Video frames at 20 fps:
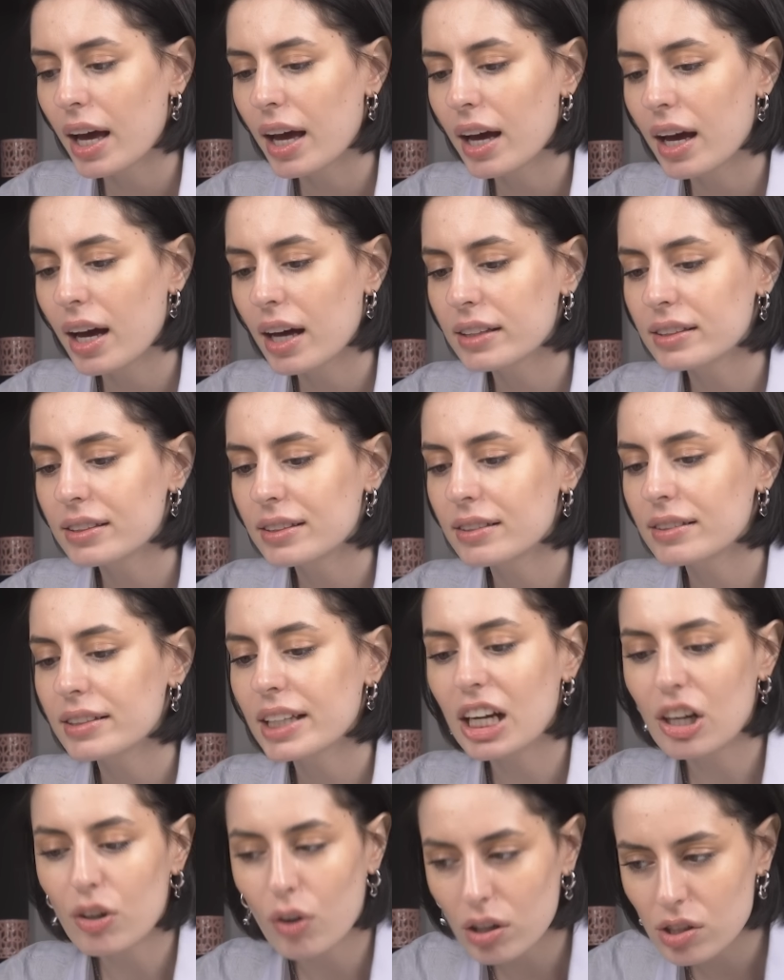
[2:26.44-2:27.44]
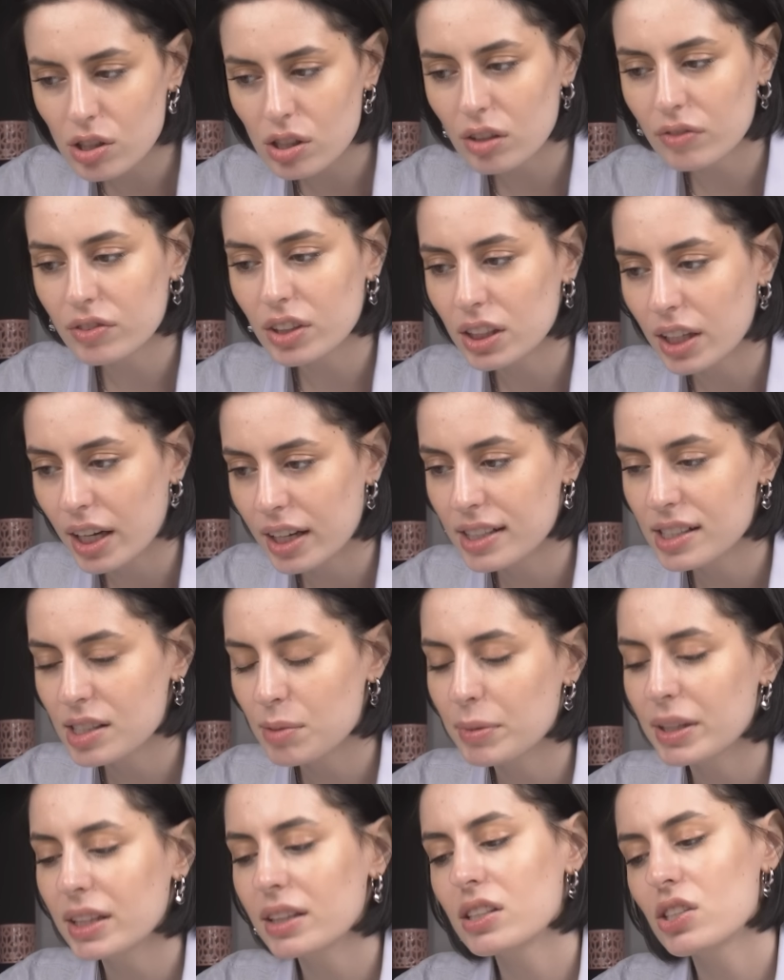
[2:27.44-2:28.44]
And the crossing of the
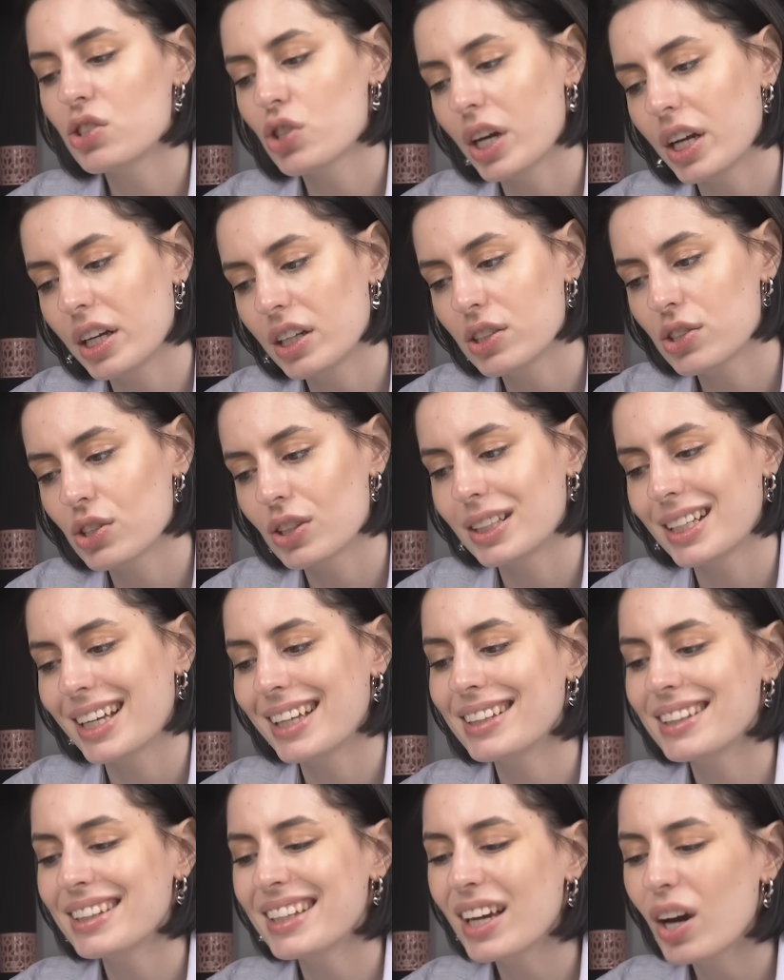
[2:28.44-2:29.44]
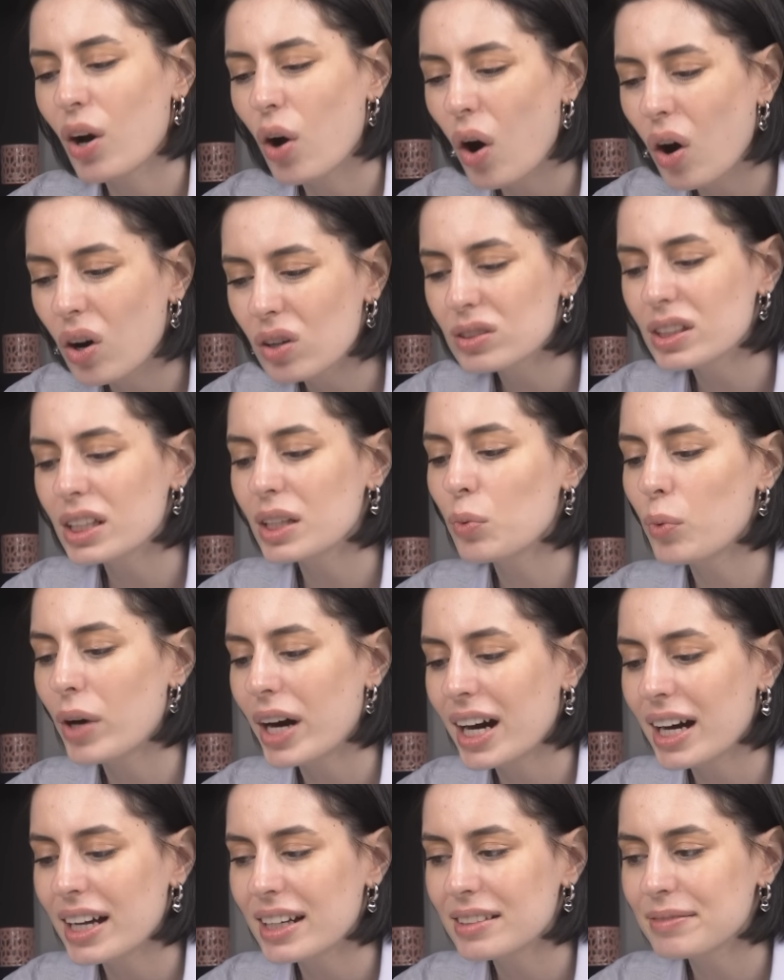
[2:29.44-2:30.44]
lines means the changing, and the only
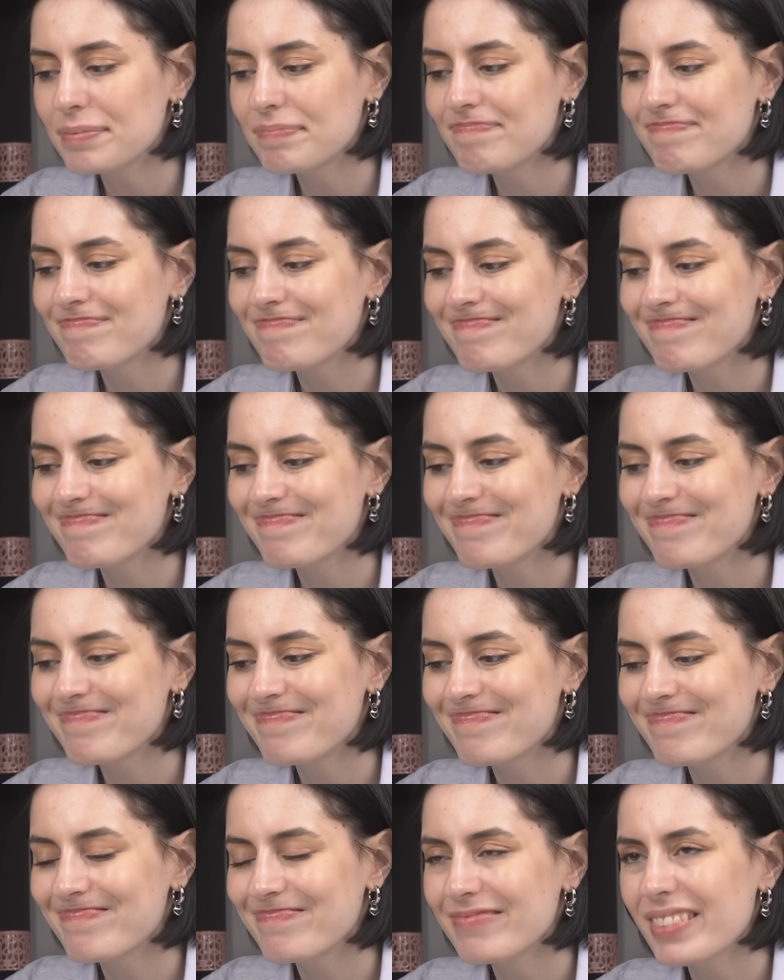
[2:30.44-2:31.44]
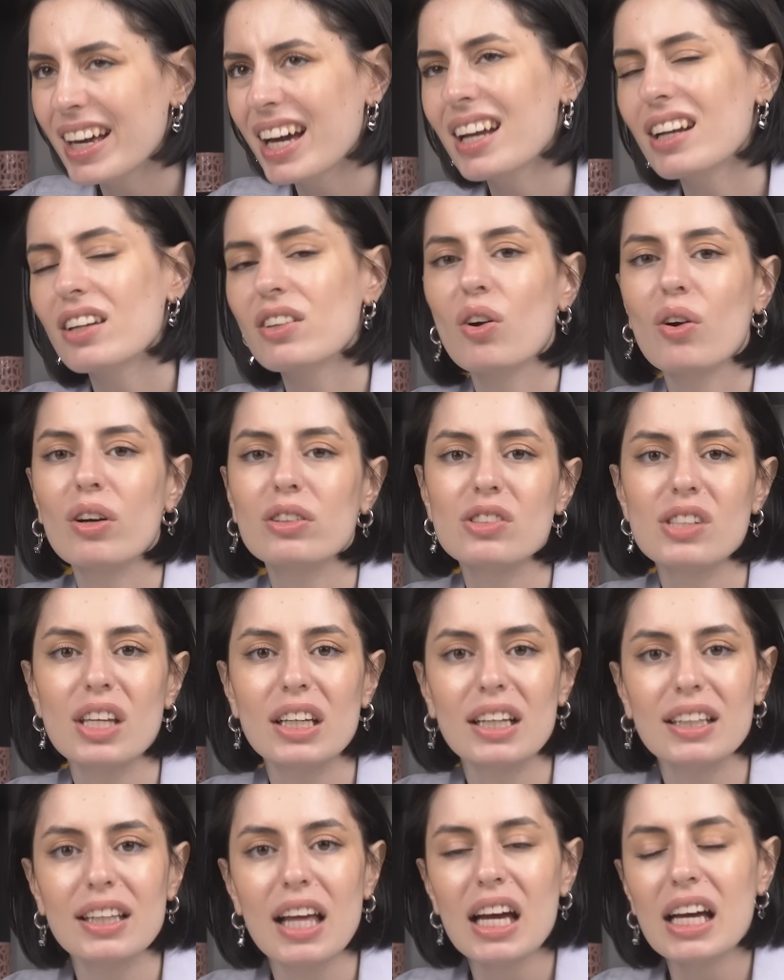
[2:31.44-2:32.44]
one, I don't know how to
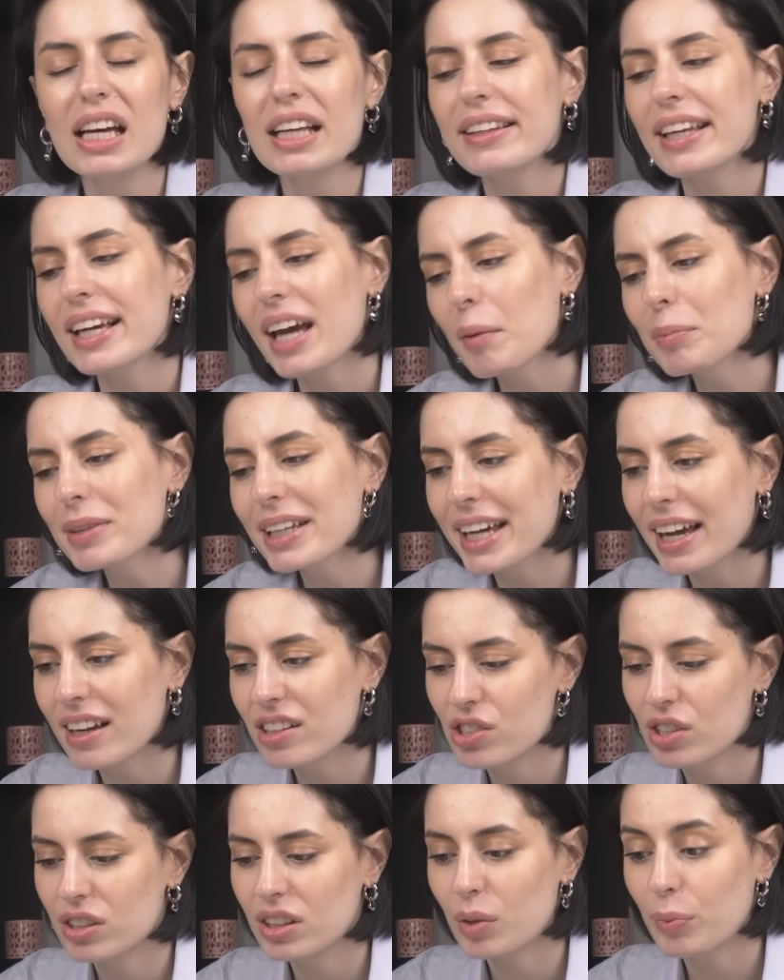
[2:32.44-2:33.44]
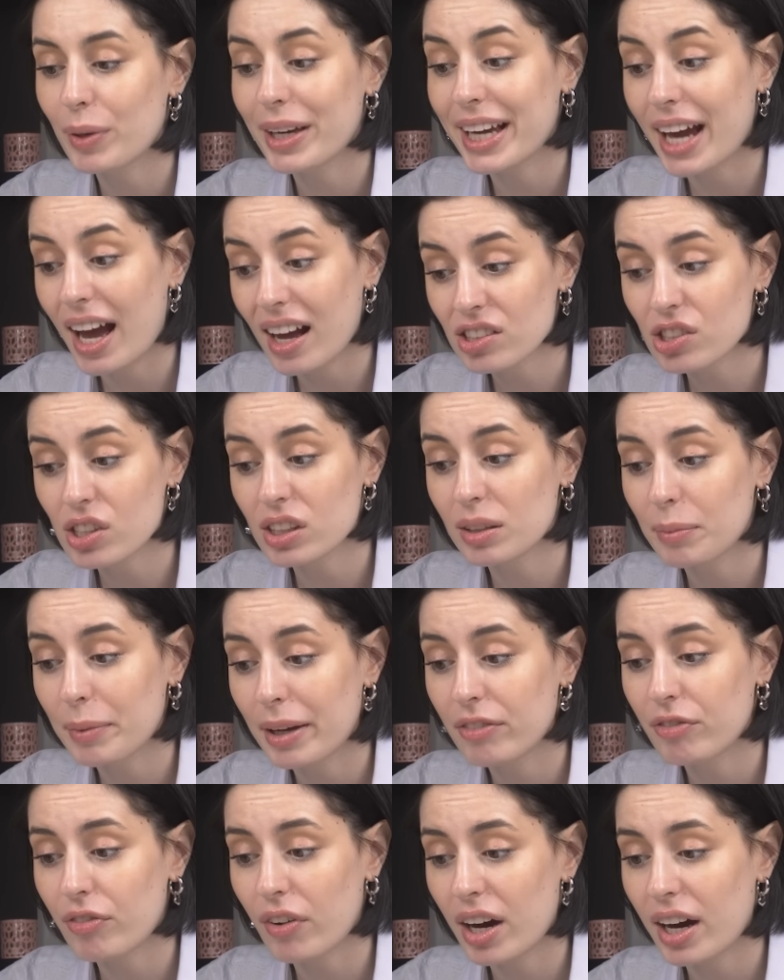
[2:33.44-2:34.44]
say it, the complication that we actually
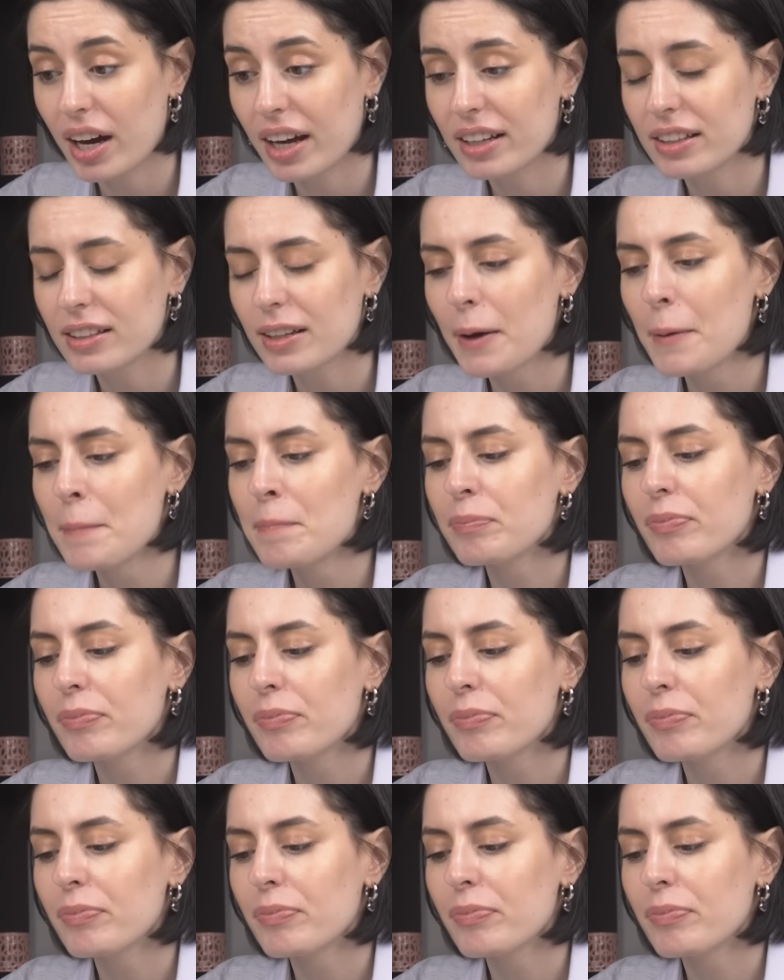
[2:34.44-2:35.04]
may find,